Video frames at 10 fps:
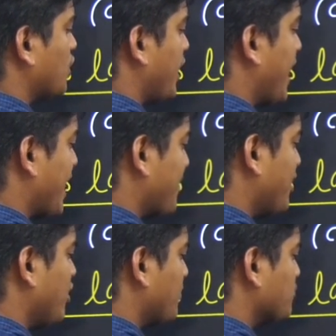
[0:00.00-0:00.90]
air
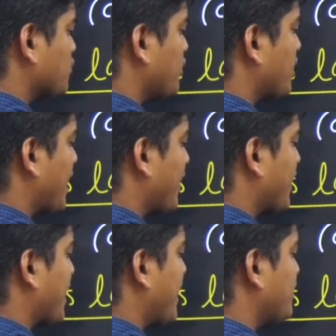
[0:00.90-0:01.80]
medium. So I
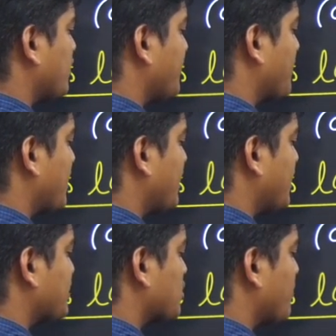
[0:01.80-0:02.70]
can write here refractive
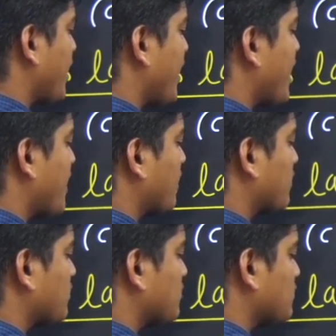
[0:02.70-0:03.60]
index of air
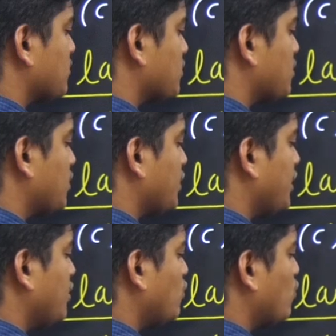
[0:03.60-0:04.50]

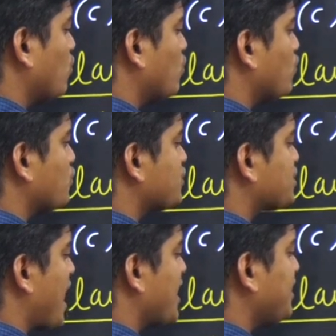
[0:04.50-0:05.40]
into
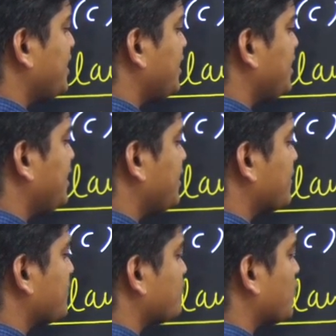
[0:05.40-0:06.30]
sin E.
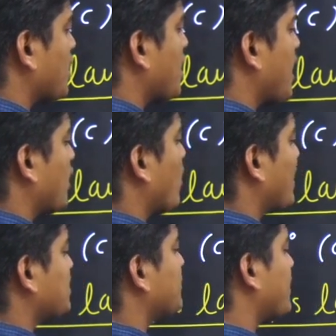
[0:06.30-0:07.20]
And what
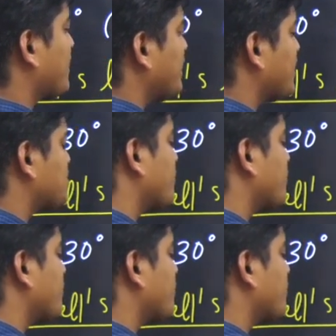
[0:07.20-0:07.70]
is refractive index